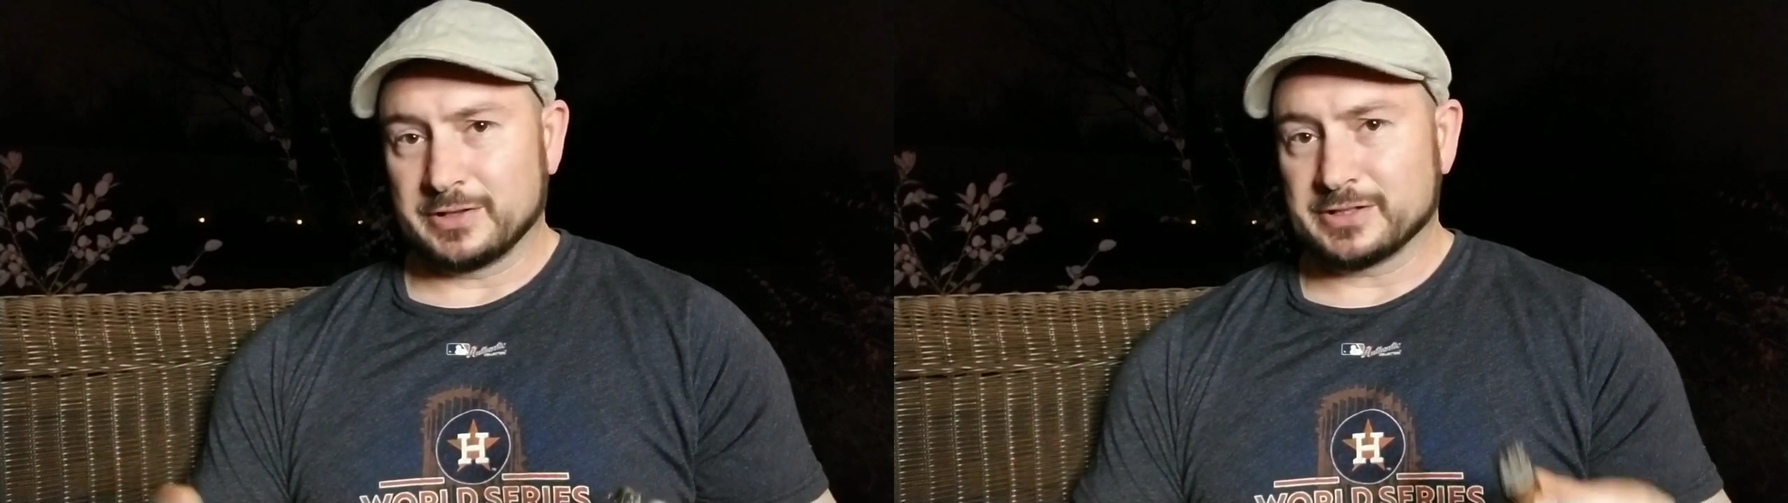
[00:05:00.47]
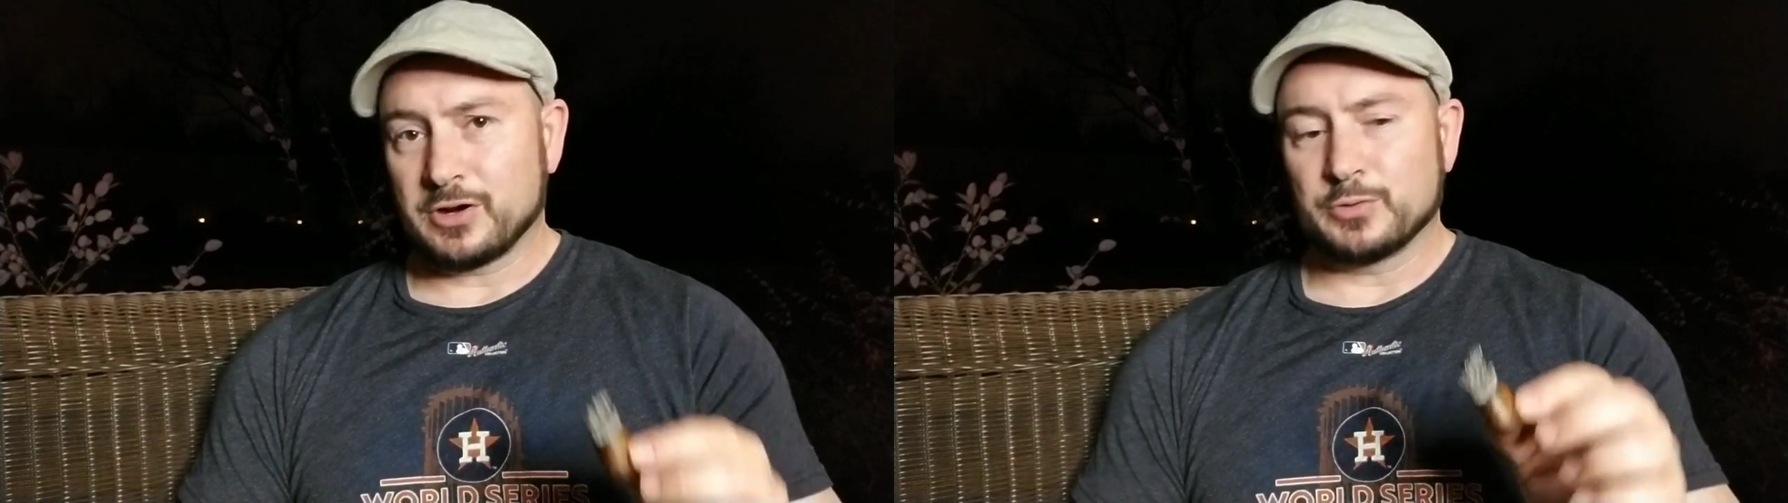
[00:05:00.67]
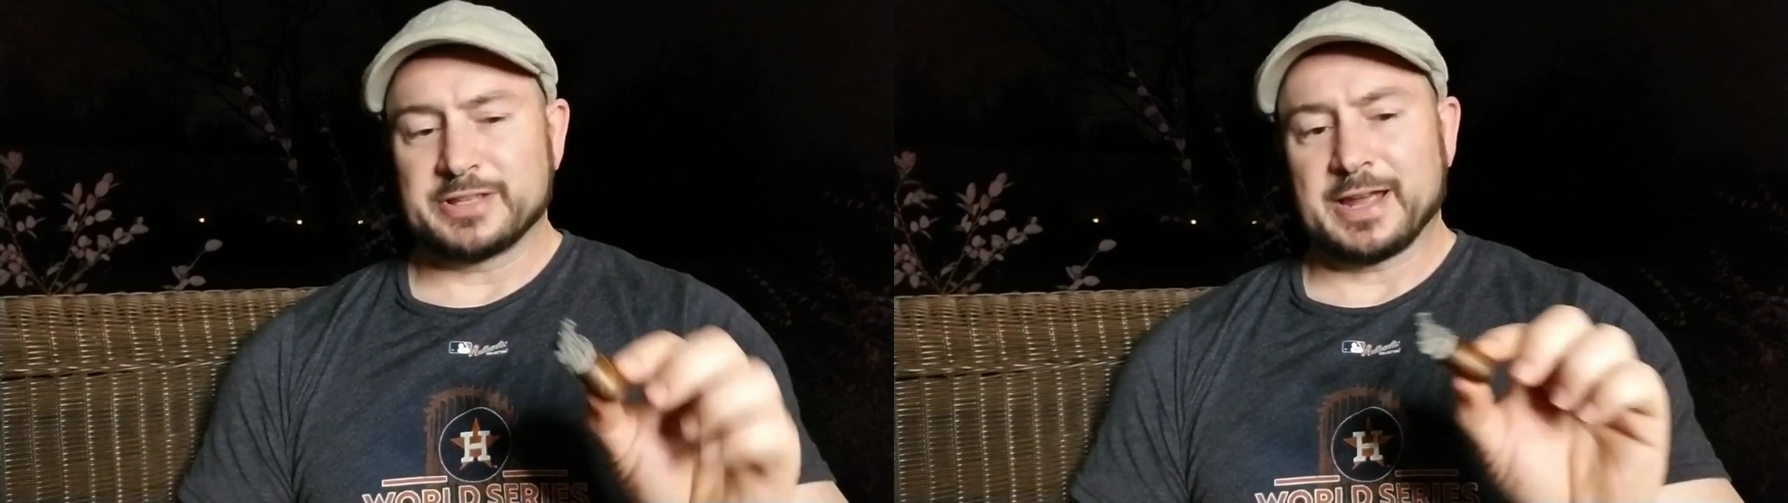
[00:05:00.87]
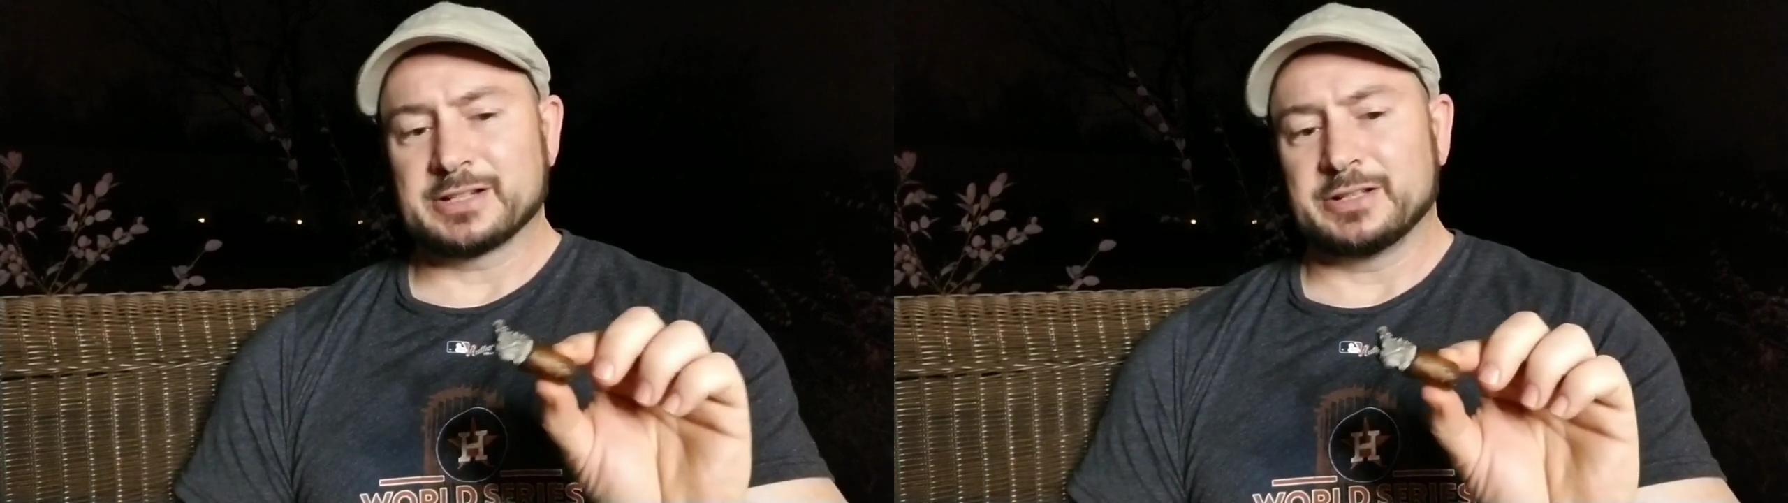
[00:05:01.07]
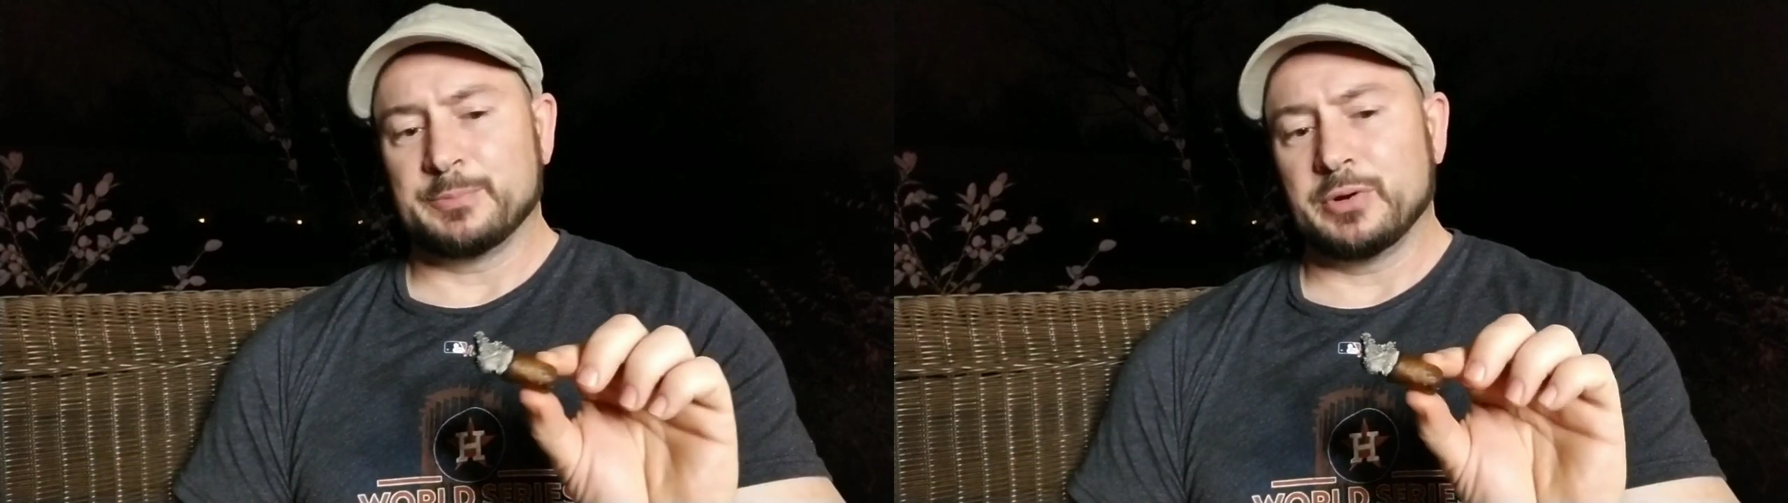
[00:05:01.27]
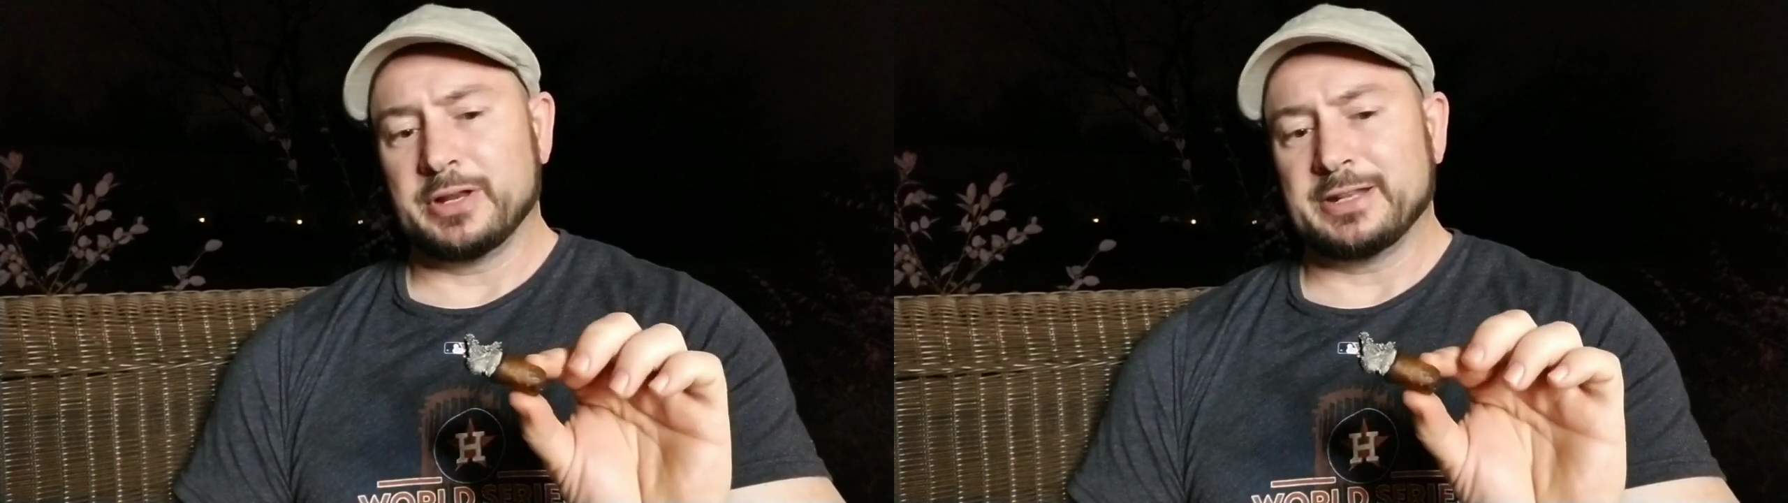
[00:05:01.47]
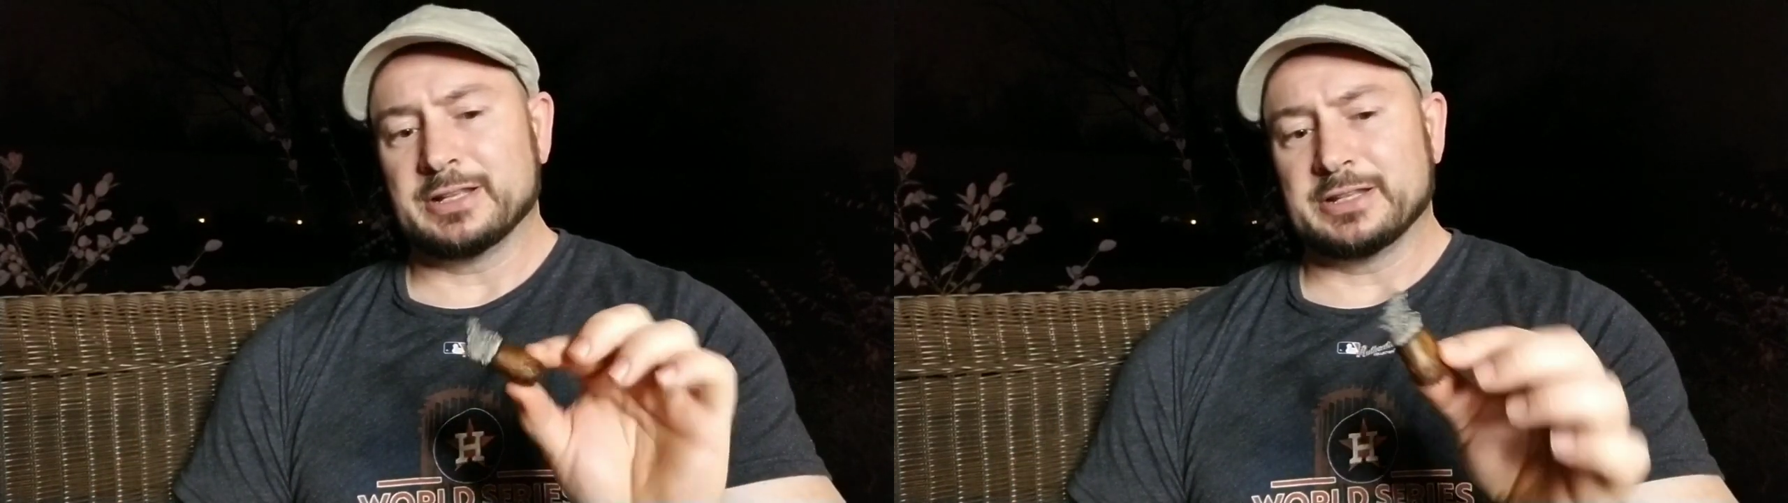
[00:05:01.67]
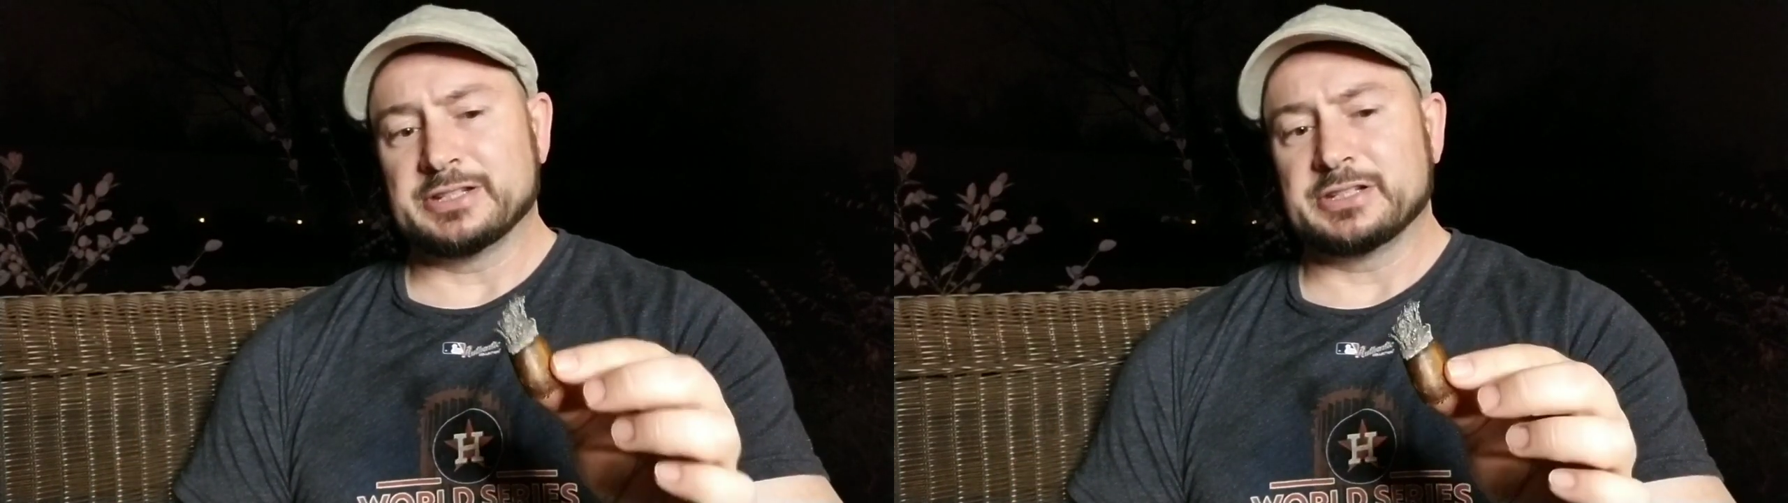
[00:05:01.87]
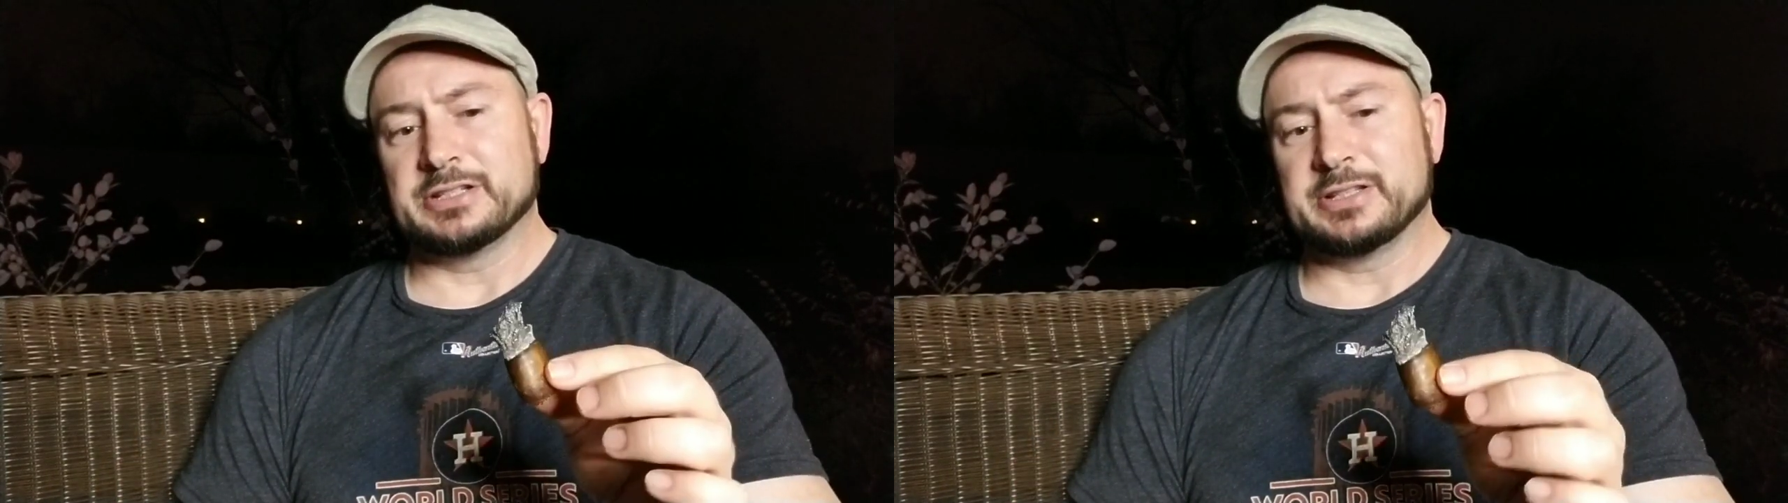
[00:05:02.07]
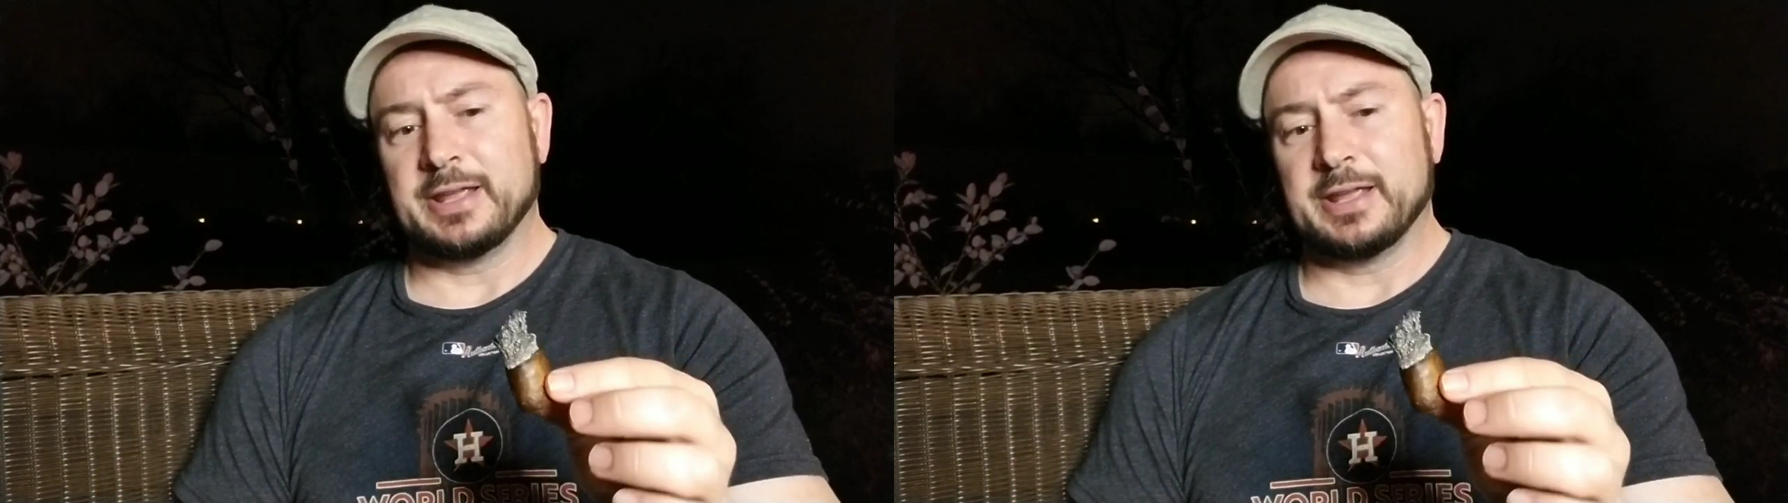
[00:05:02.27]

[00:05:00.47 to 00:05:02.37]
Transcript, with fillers: This cigar was actually pretty delicious,